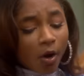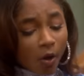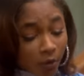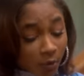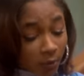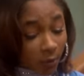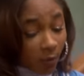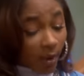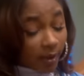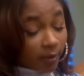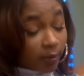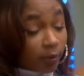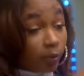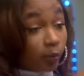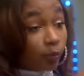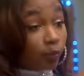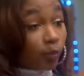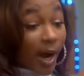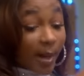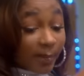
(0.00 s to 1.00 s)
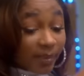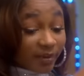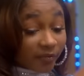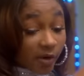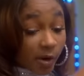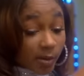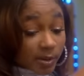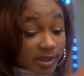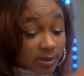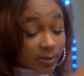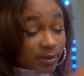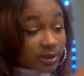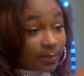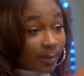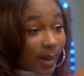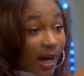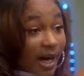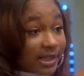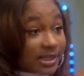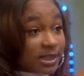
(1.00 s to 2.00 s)
Hold on. Right before we switched
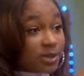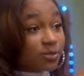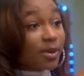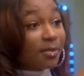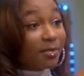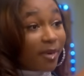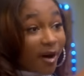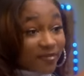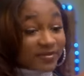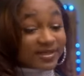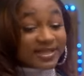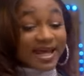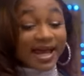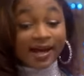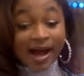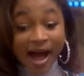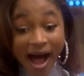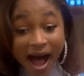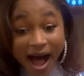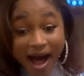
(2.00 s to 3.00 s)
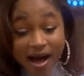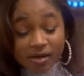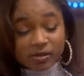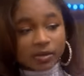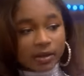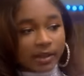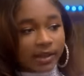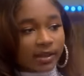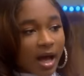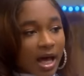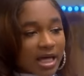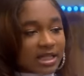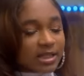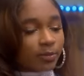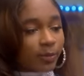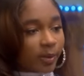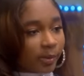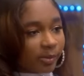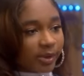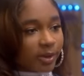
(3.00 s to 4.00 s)
bodies, we both said, ha, look at us
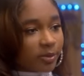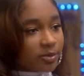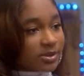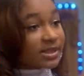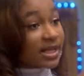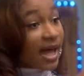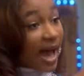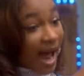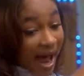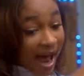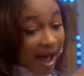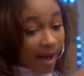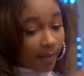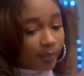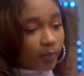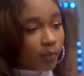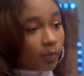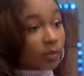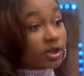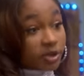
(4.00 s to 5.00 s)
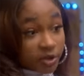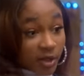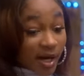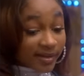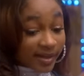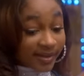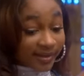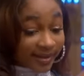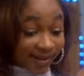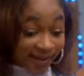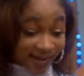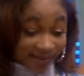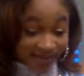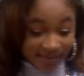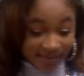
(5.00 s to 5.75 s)
when we were using the app. Let's try that again.